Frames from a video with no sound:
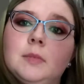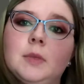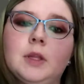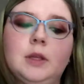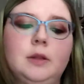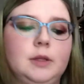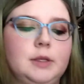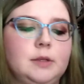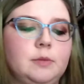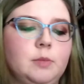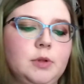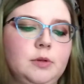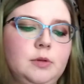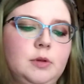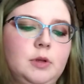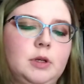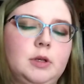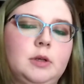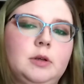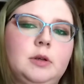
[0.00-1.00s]
And this
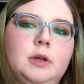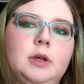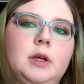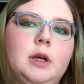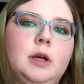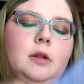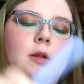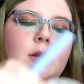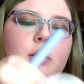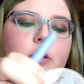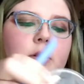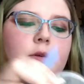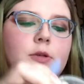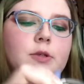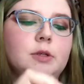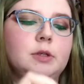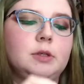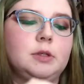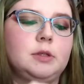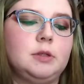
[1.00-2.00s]
highlighter is
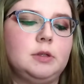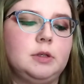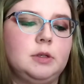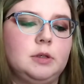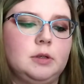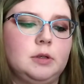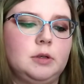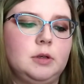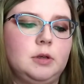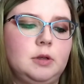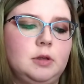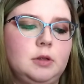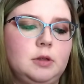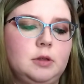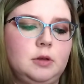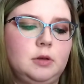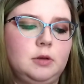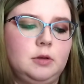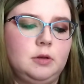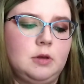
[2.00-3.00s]
just
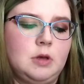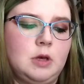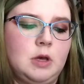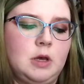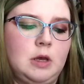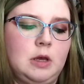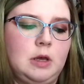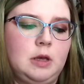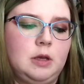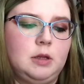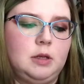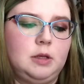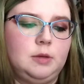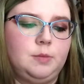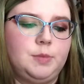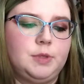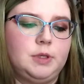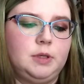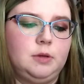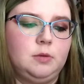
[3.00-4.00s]
an
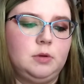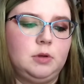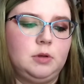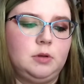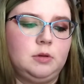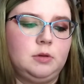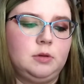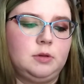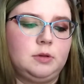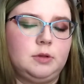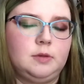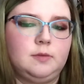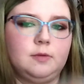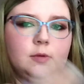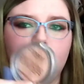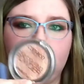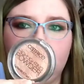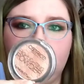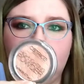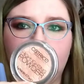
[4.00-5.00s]
Ipsy one
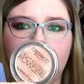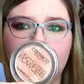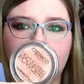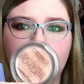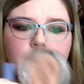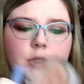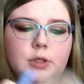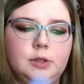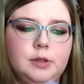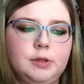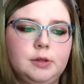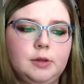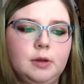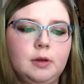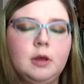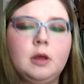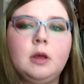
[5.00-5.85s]
from Catrice.